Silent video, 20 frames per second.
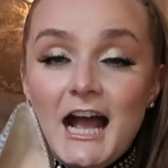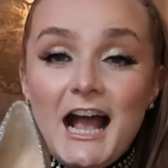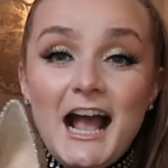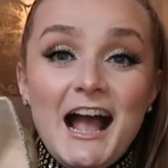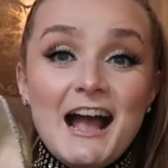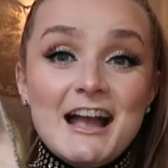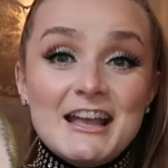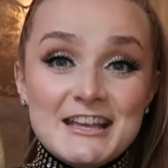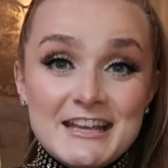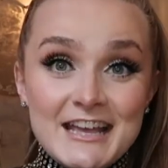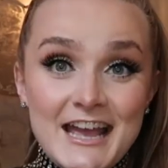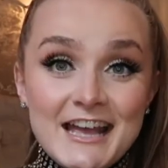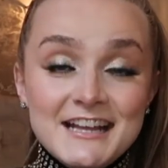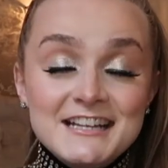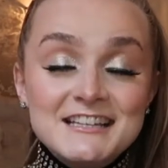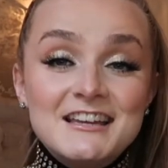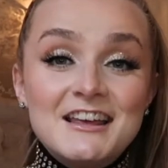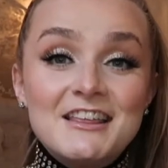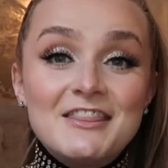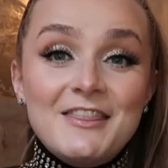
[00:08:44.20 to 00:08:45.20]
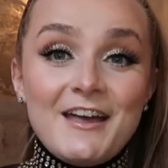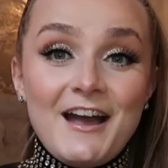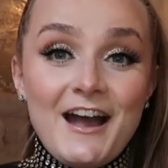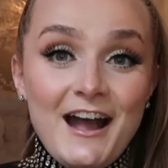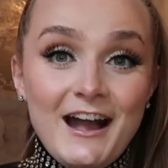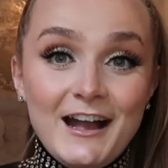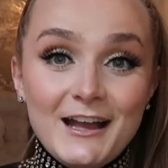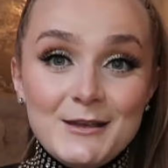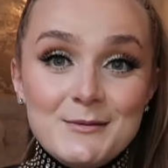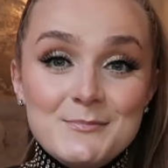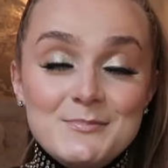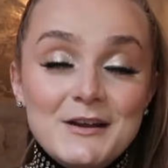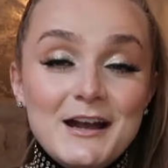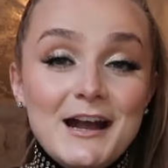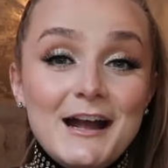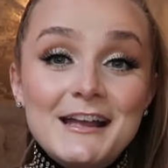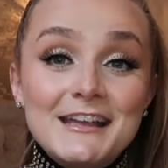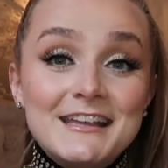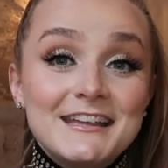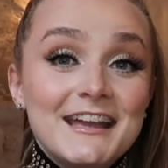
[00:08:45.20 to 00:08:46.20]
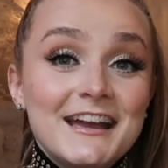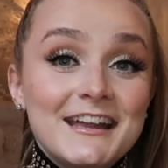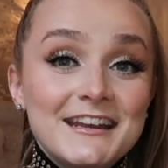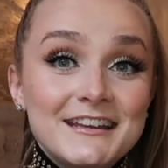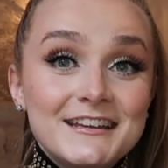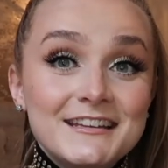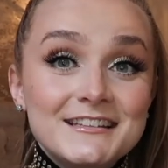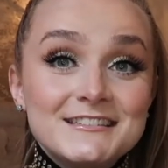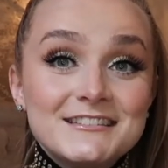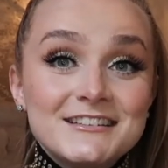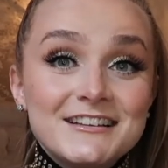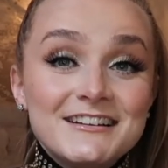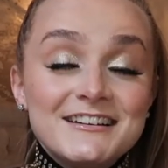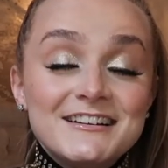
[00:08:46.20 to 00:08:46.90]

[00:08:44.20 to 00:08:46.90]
I get the hype. I get it.